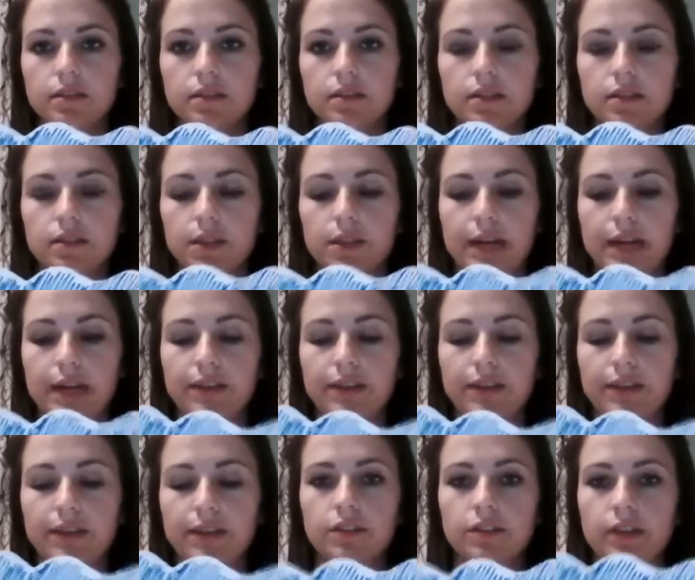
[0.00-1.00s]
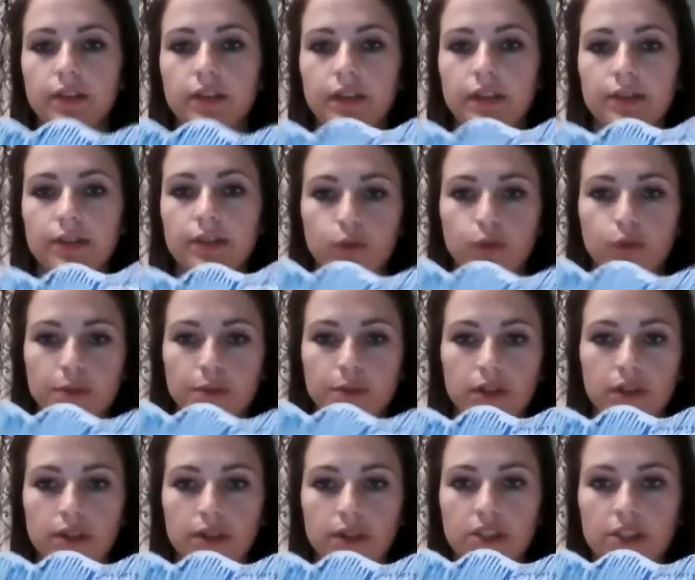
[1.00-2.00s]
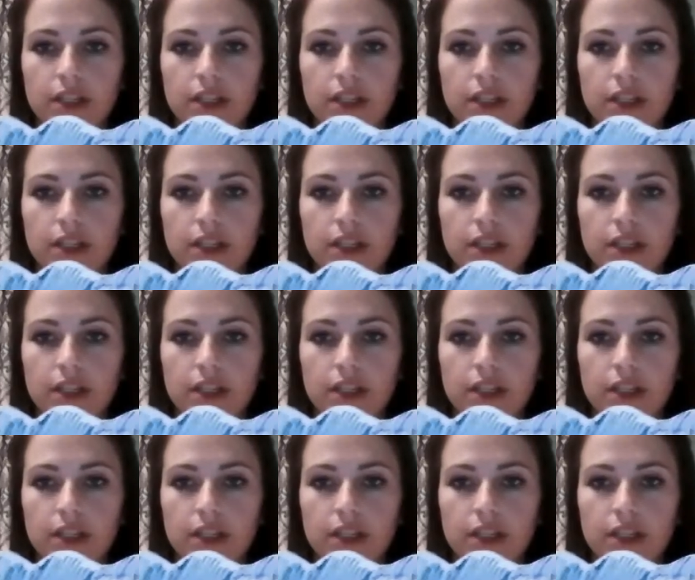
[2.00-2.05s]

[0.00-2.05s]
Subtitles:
So we have 2 of our landforms on this